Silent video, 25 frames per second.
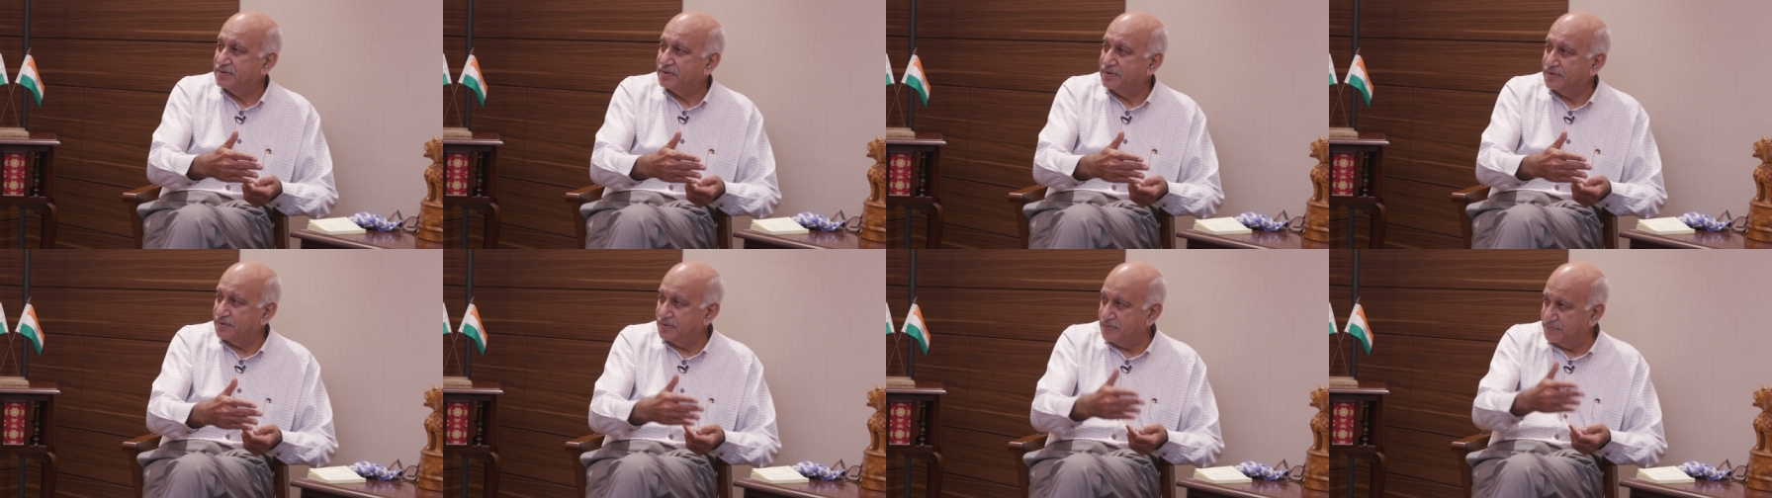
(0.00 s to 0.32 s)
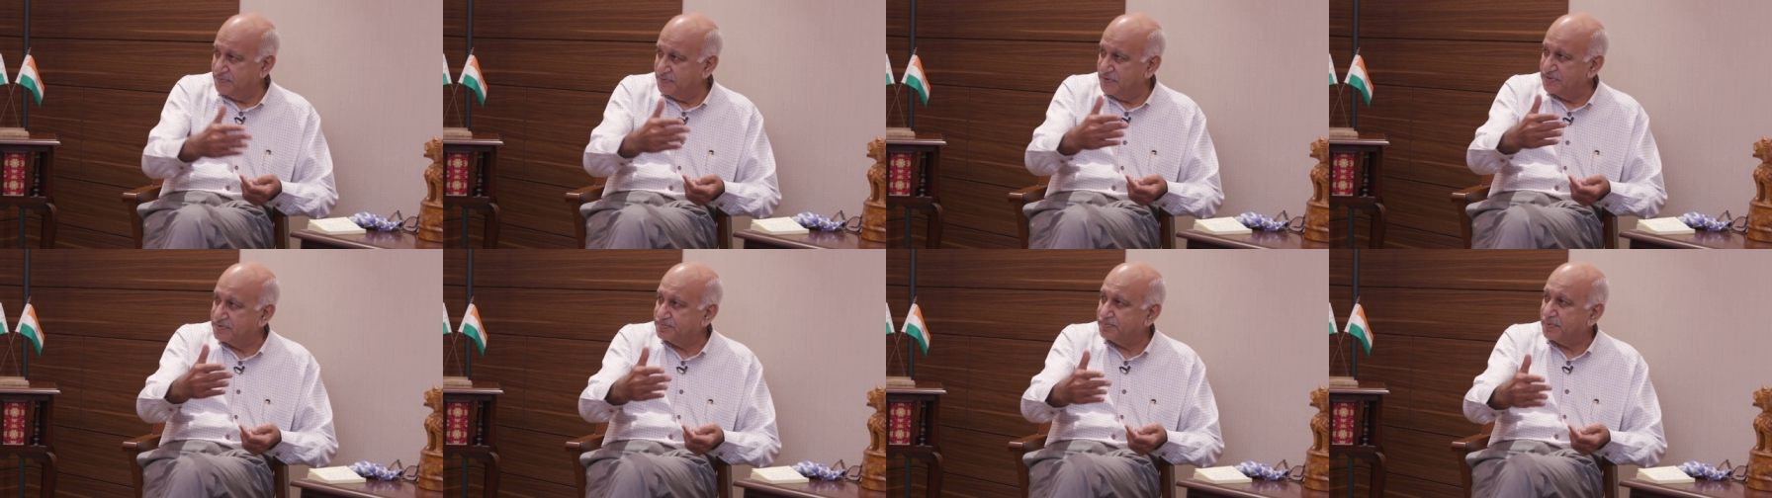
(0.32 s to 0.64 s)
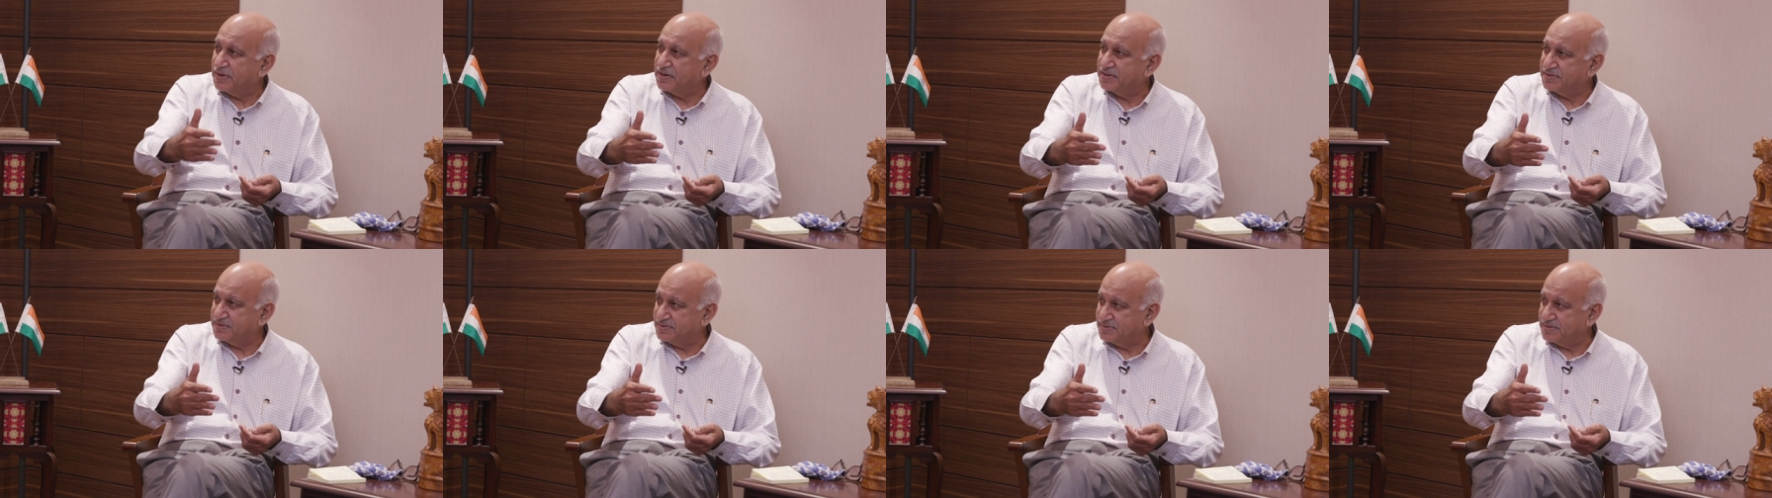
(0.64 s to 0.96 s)
of East
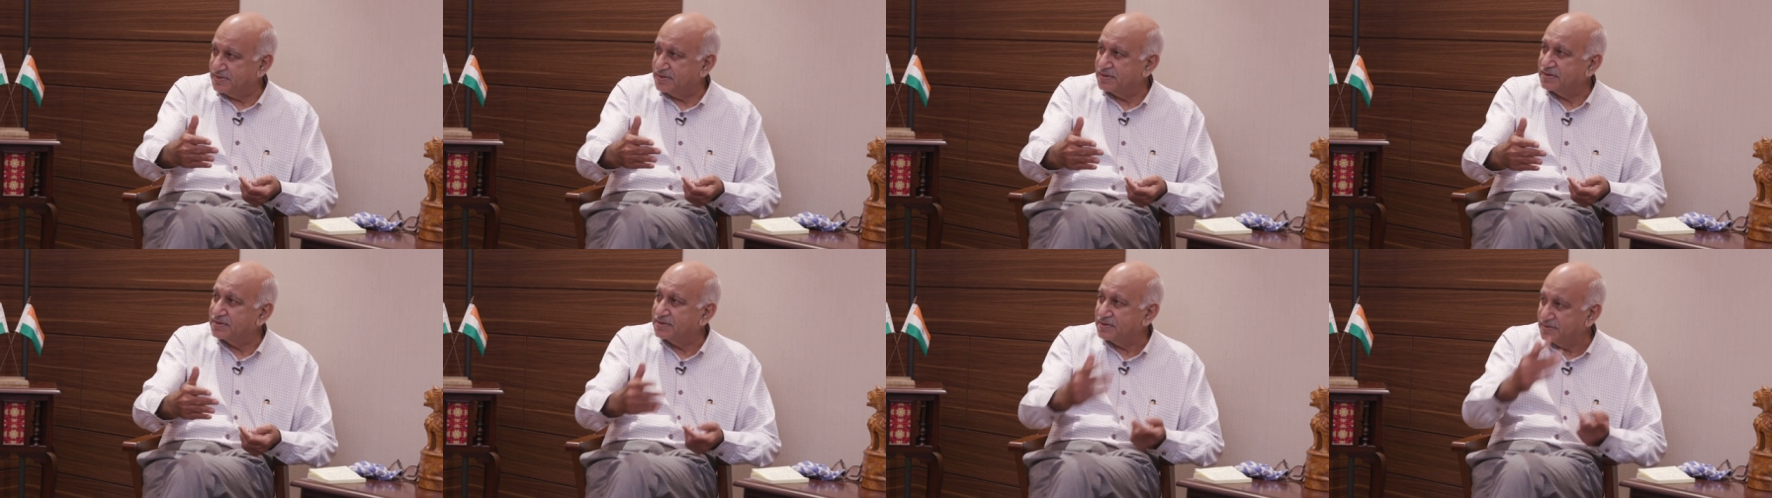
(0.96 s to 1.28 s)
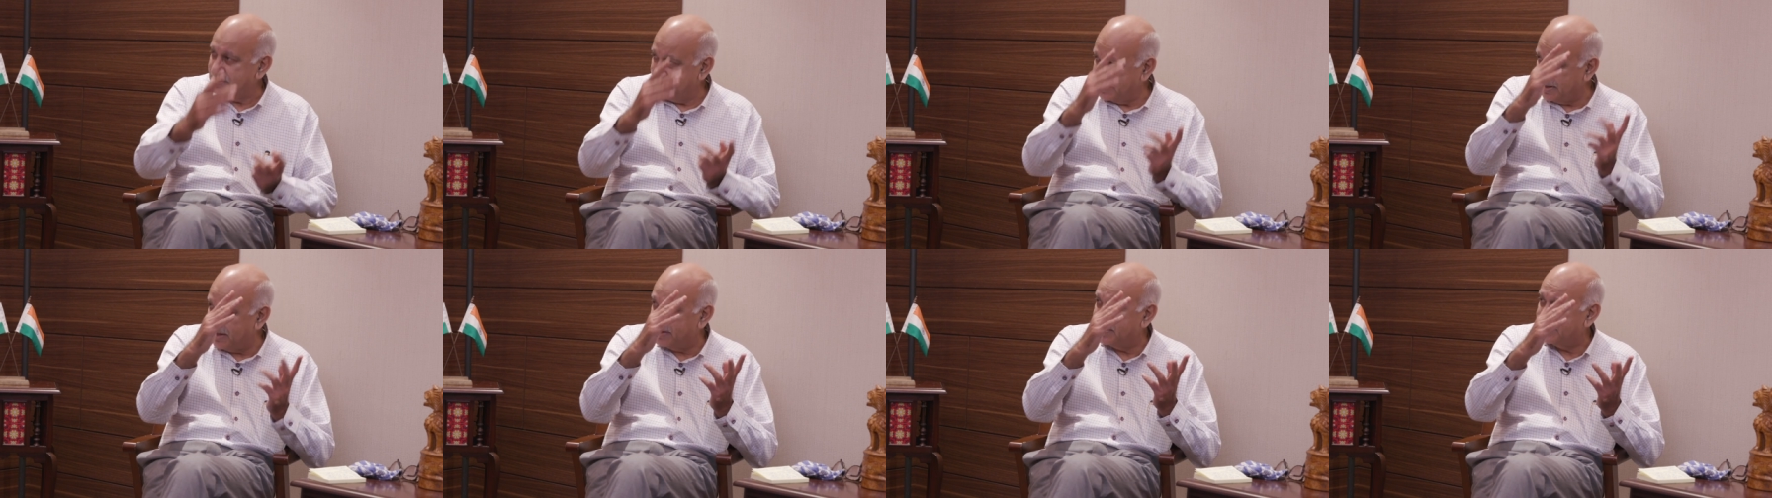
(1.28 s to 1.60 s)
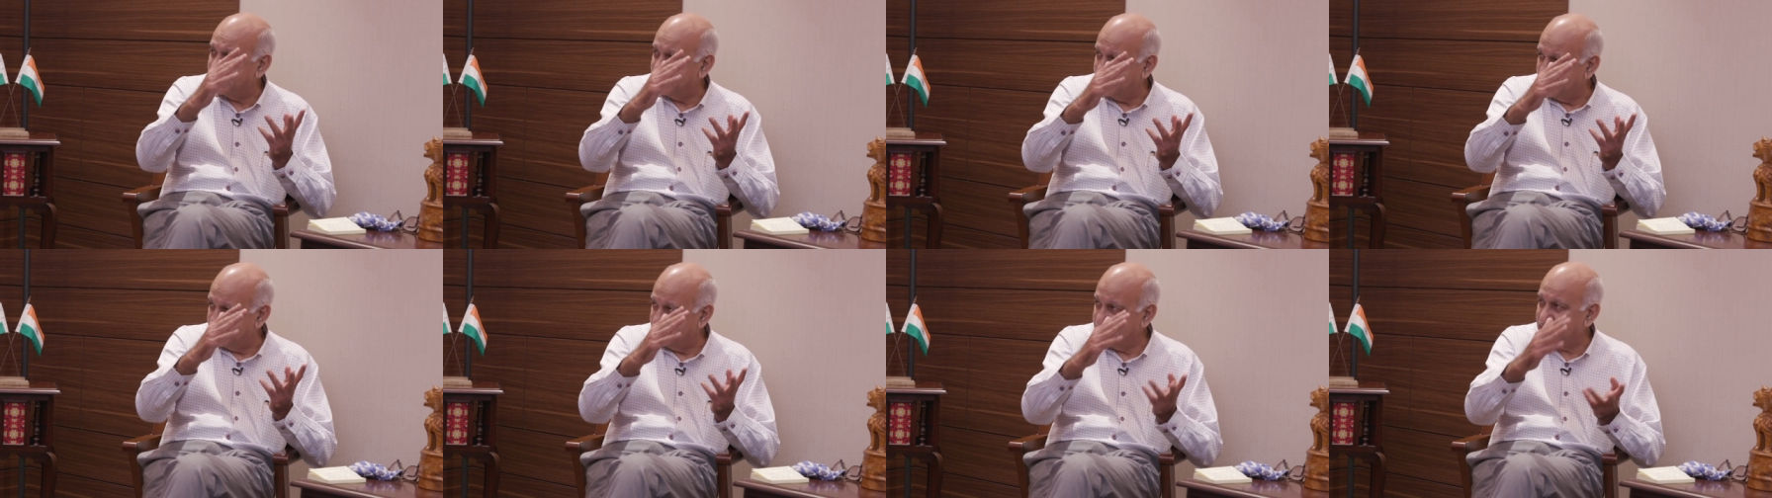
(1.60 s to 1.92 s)
Pakistan,
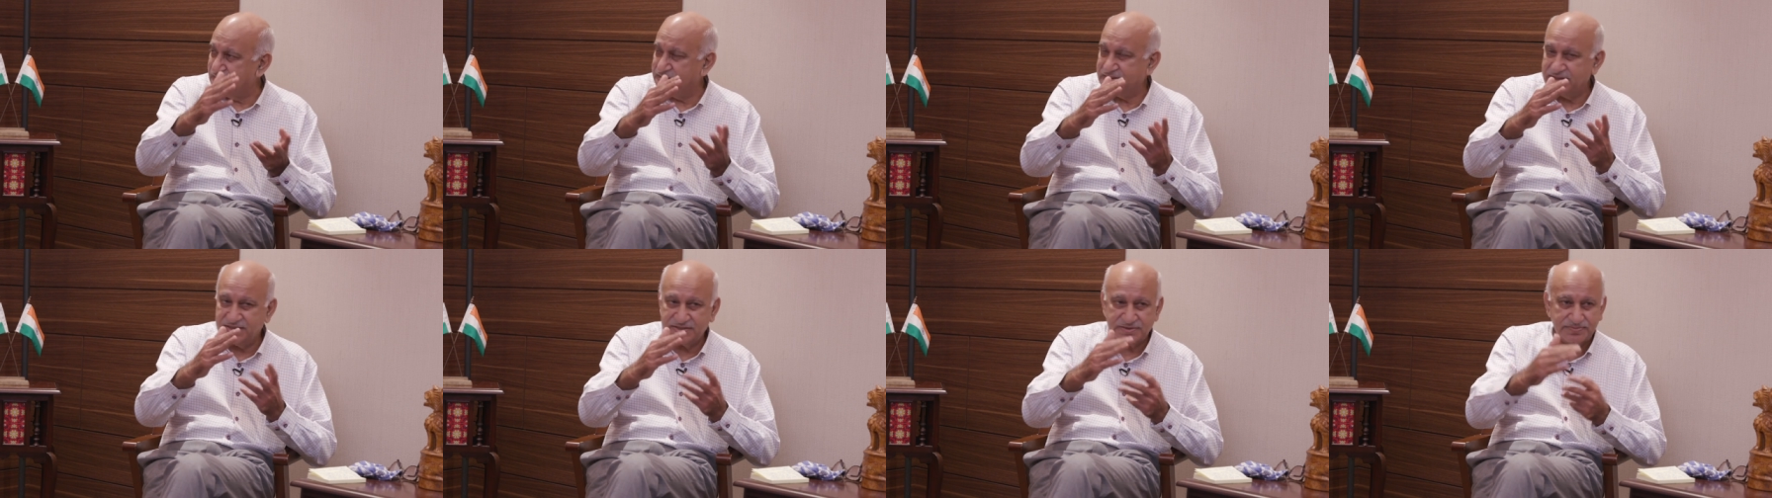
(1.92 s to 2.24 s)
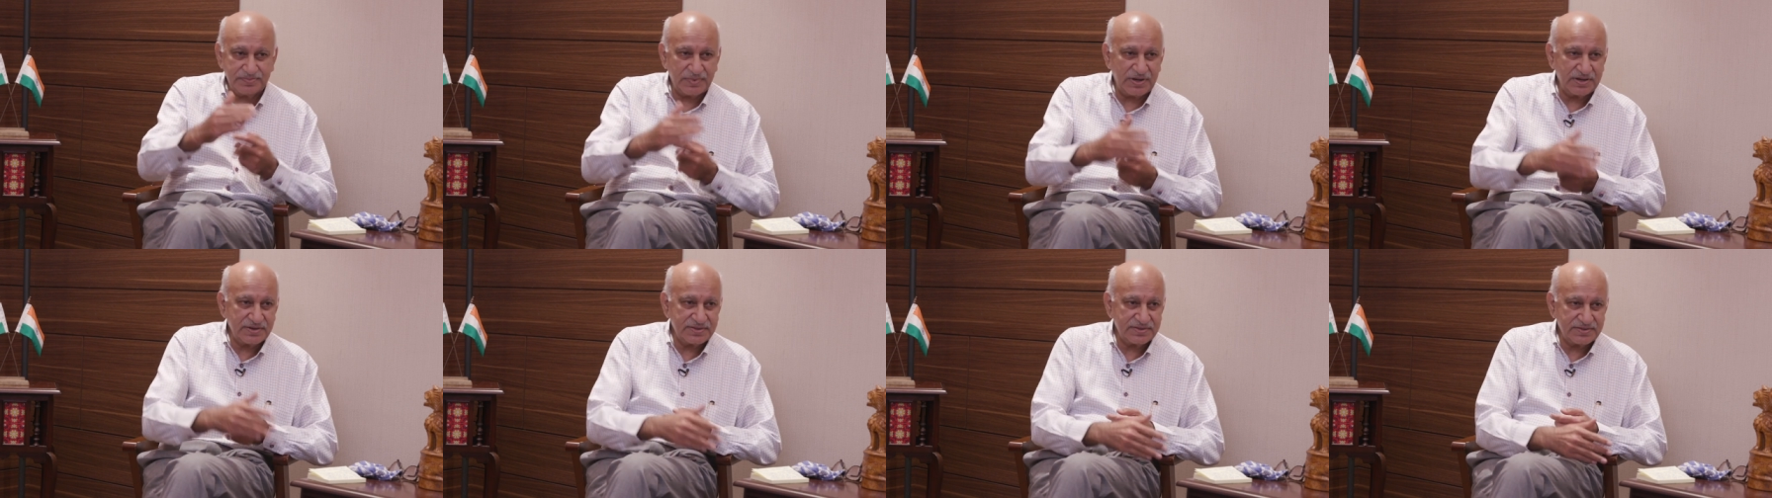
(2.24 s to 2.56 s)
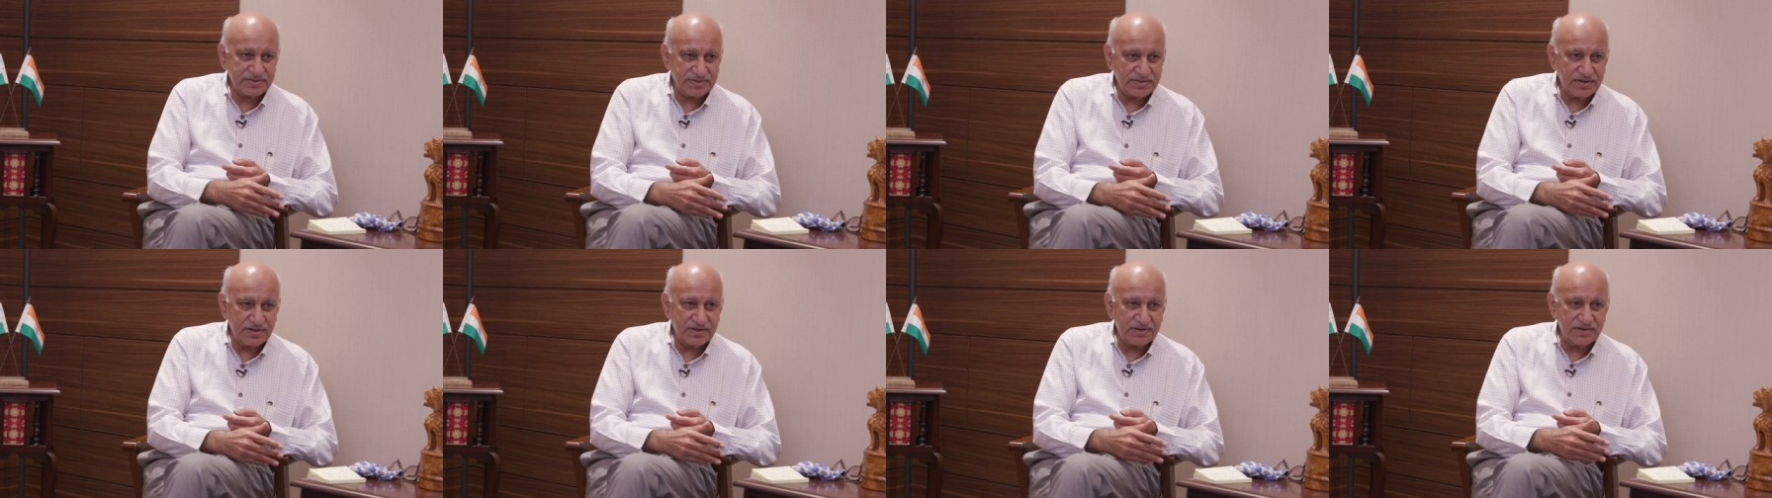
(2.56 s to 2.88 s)
then East
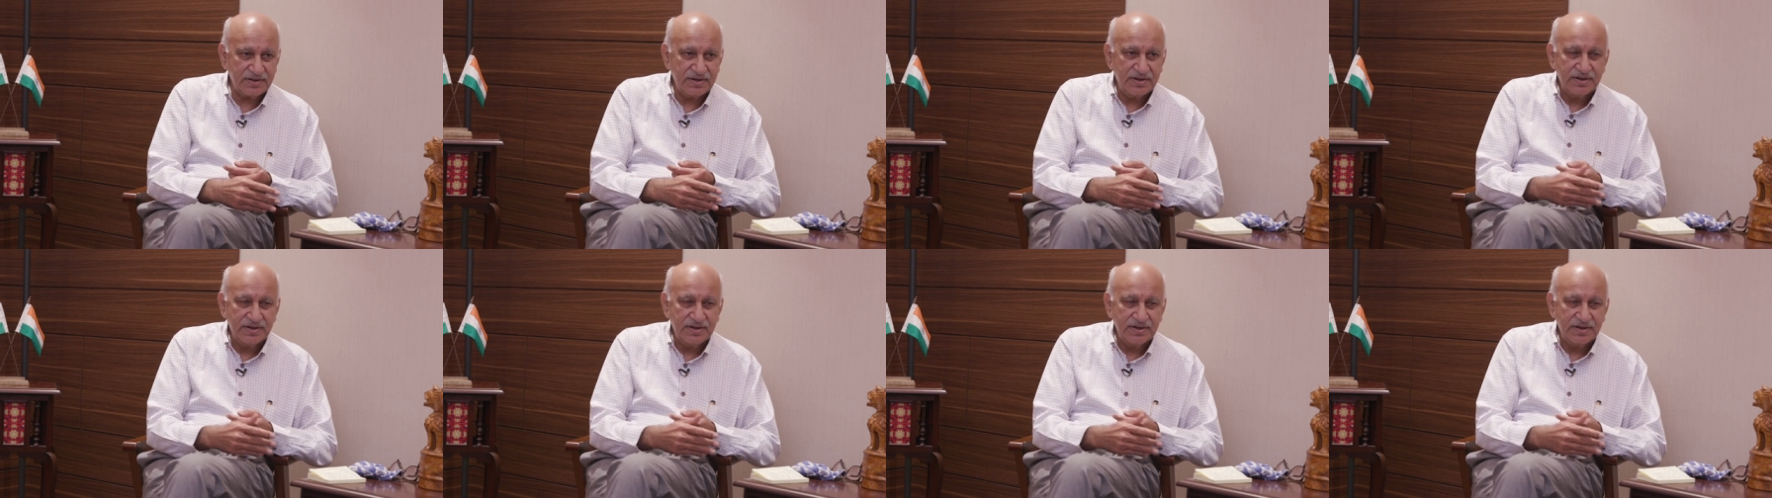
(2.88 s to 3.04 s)
Pakistan,